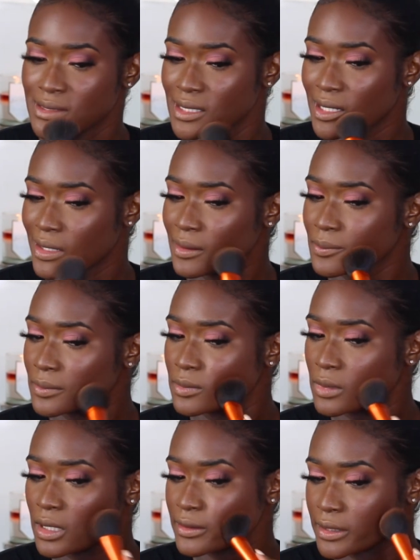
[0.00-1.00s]
damp.
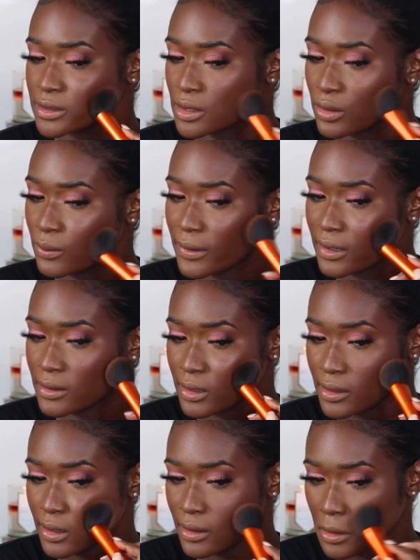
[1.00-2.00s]
I like to go
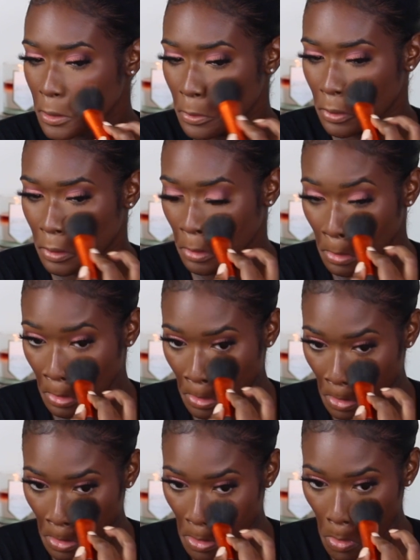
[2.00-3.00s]
ahead and
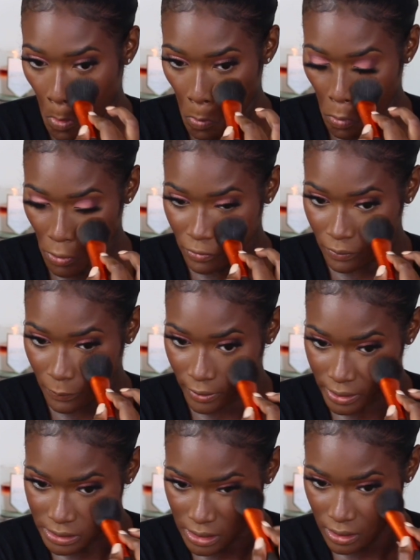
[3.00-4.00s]
just
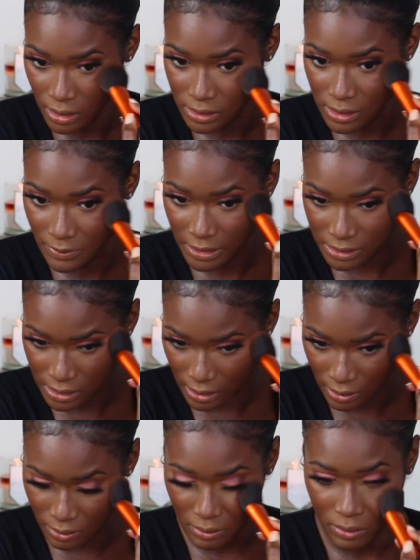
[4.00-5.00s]
press it into my
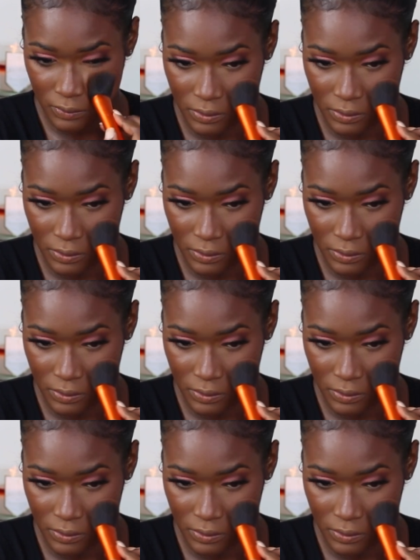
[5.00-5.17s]
skin.